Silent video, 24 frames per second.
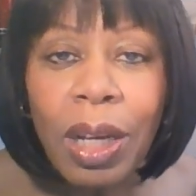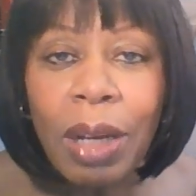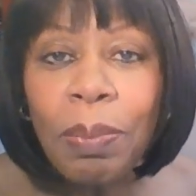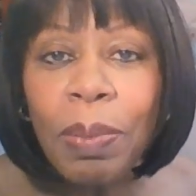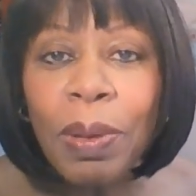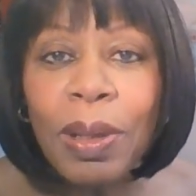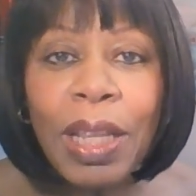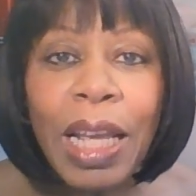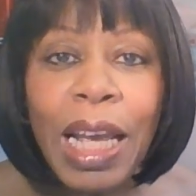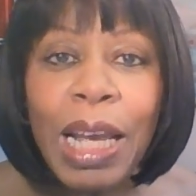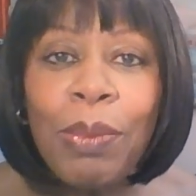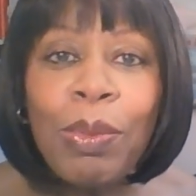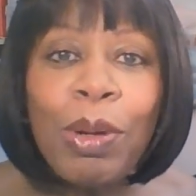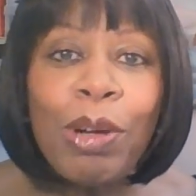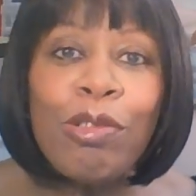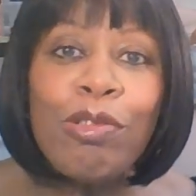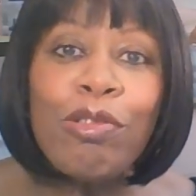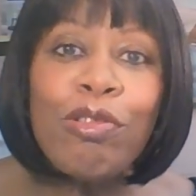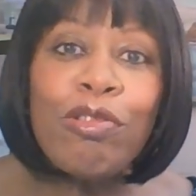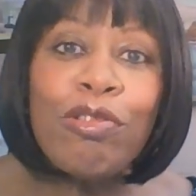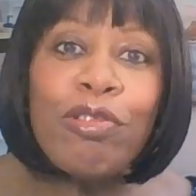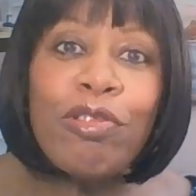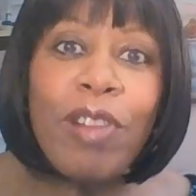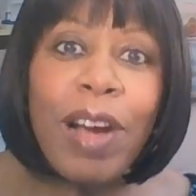But they
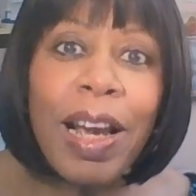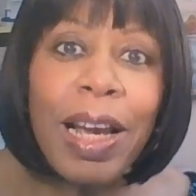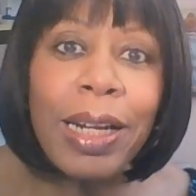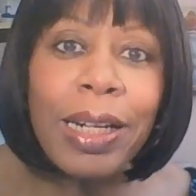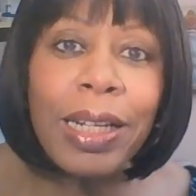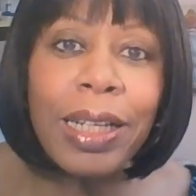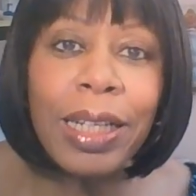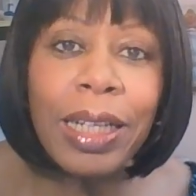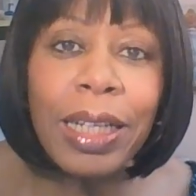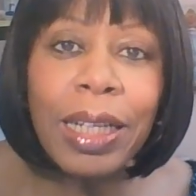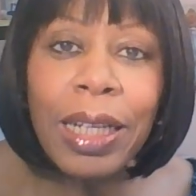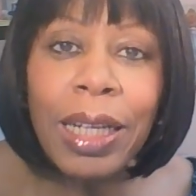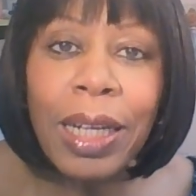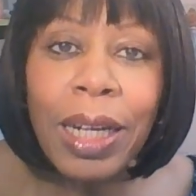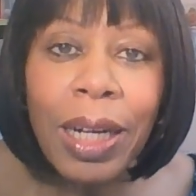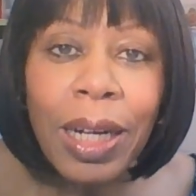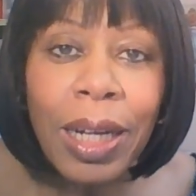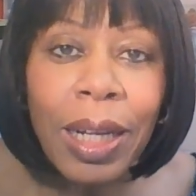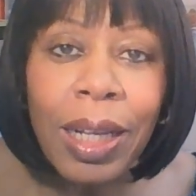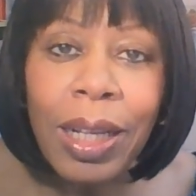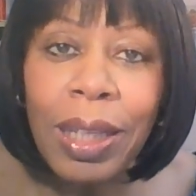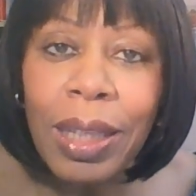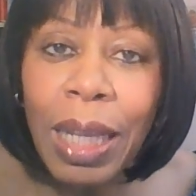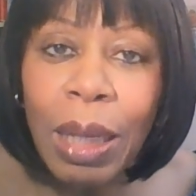were ready.
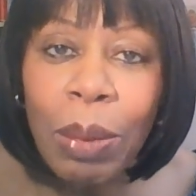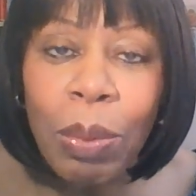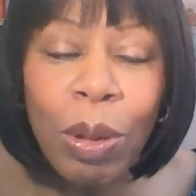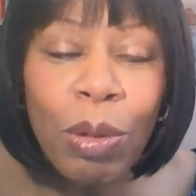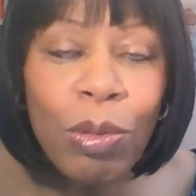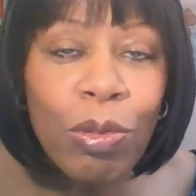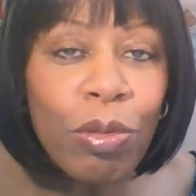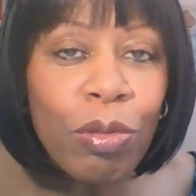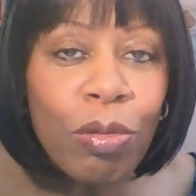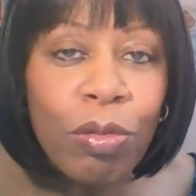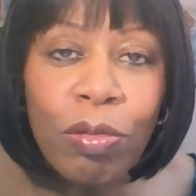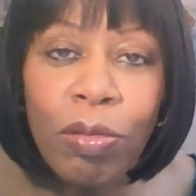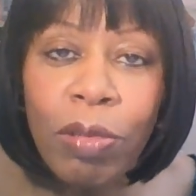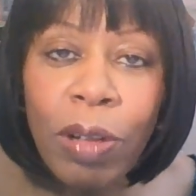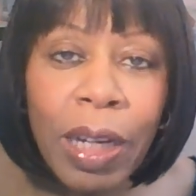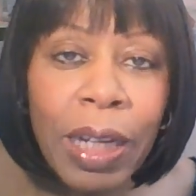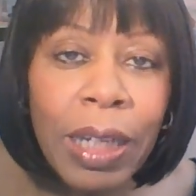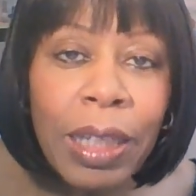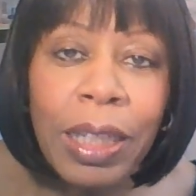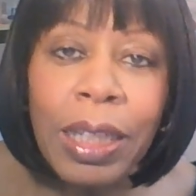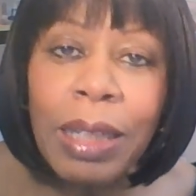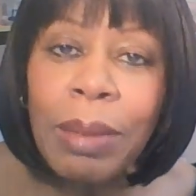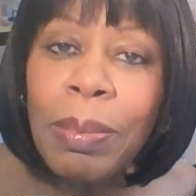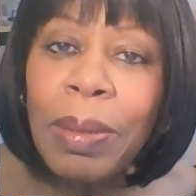They were
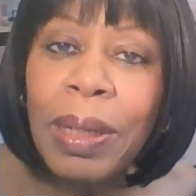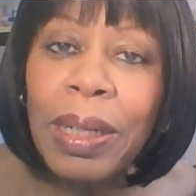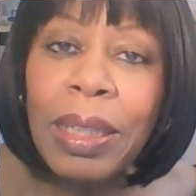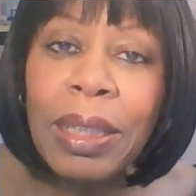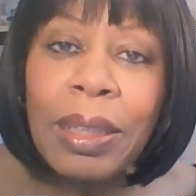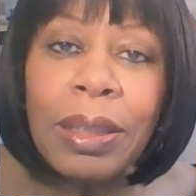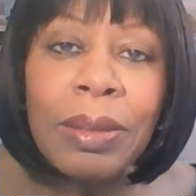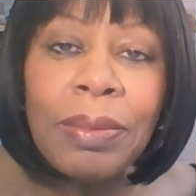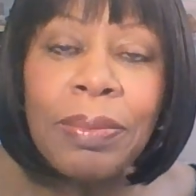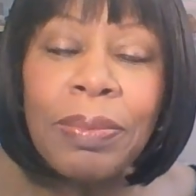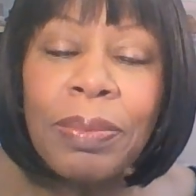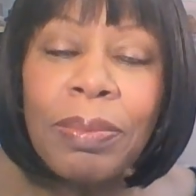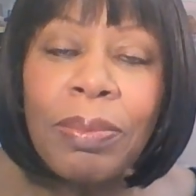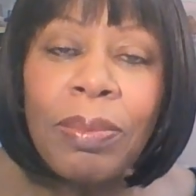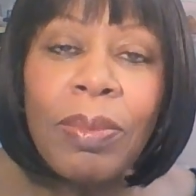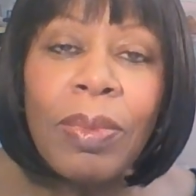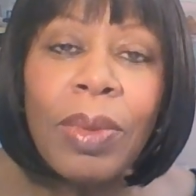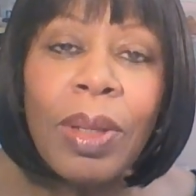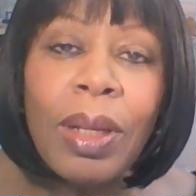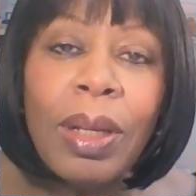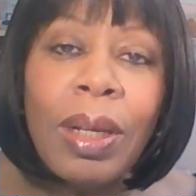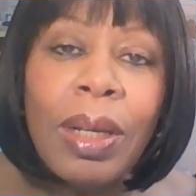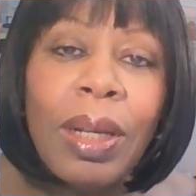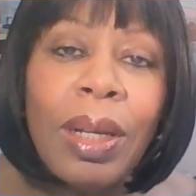ready, man.
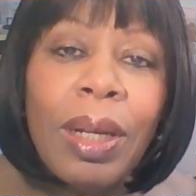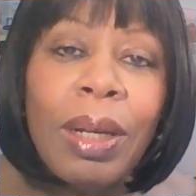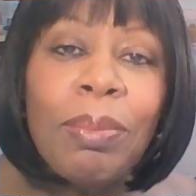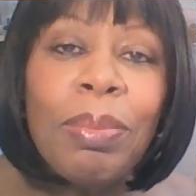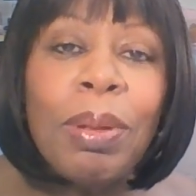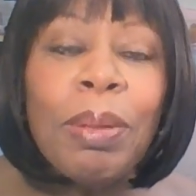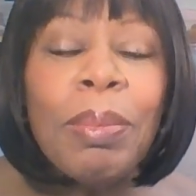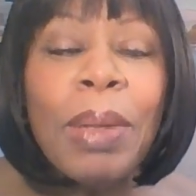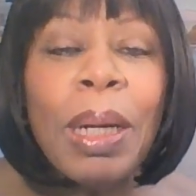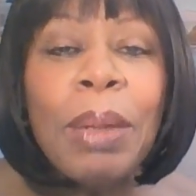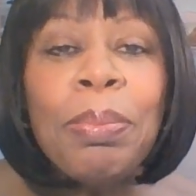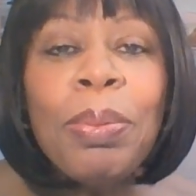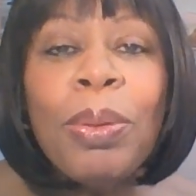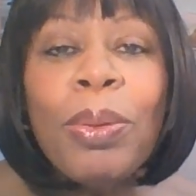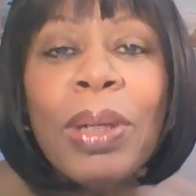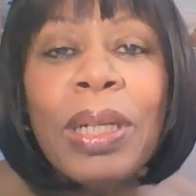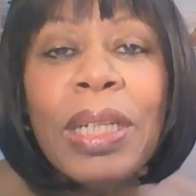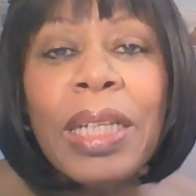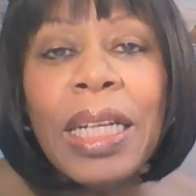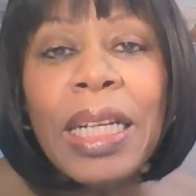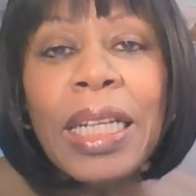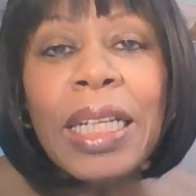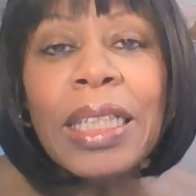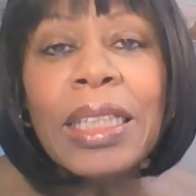But my
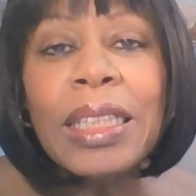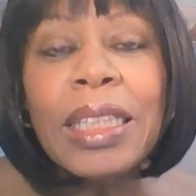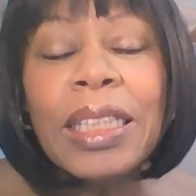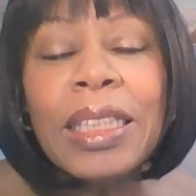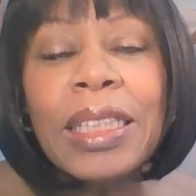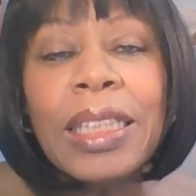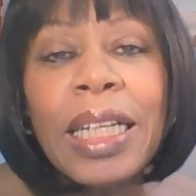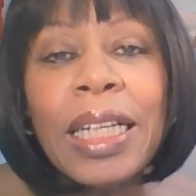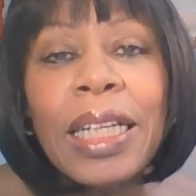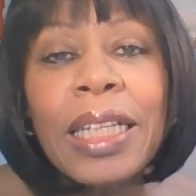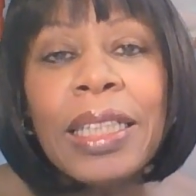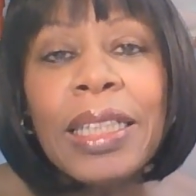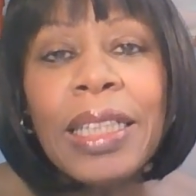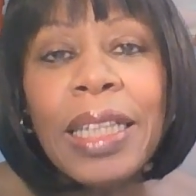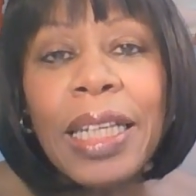point is, is that